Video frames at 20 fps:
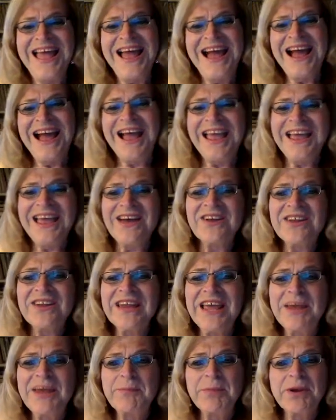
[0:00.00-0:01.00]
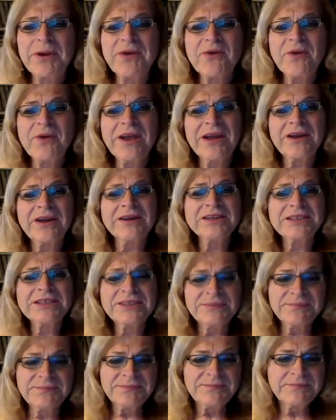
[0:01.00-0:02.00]
Hi, out late but
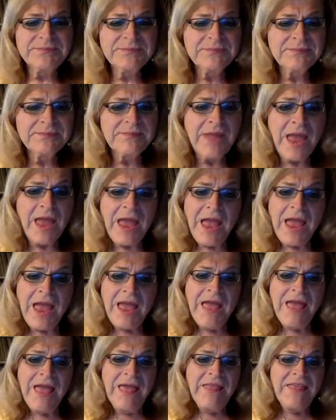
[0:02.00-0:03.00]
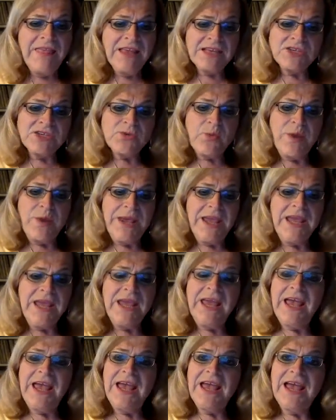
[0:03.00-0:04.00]
graders. This
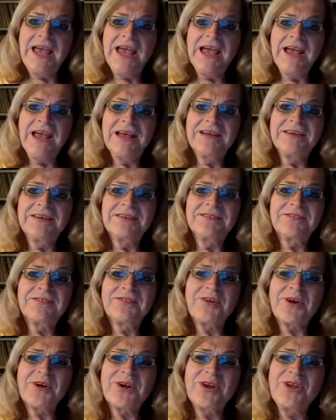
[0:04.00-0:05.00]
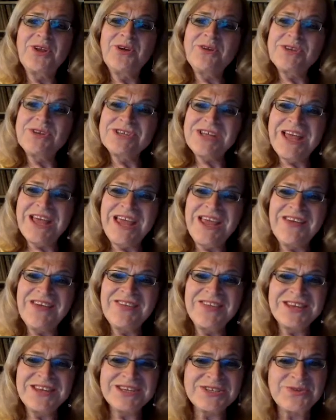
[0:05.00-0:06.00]
week, for Tuesday of
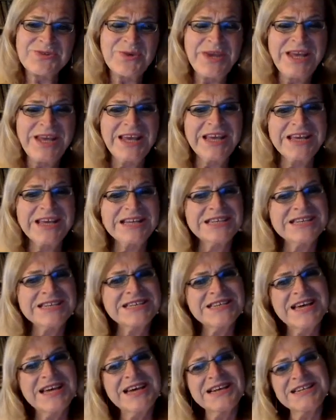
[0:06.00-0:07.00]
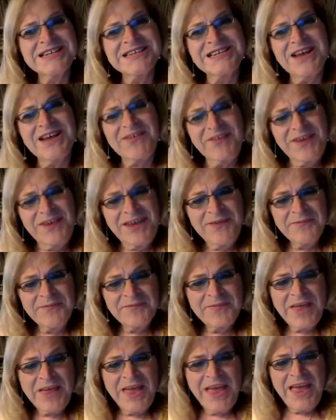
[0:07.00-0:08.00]
this week, it's uh, Stephie
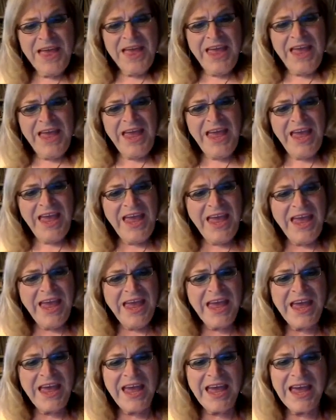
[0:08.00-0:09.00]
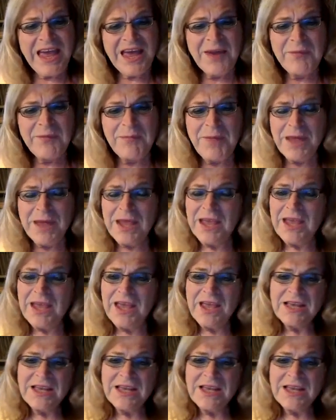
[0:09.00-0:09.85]
and Mic's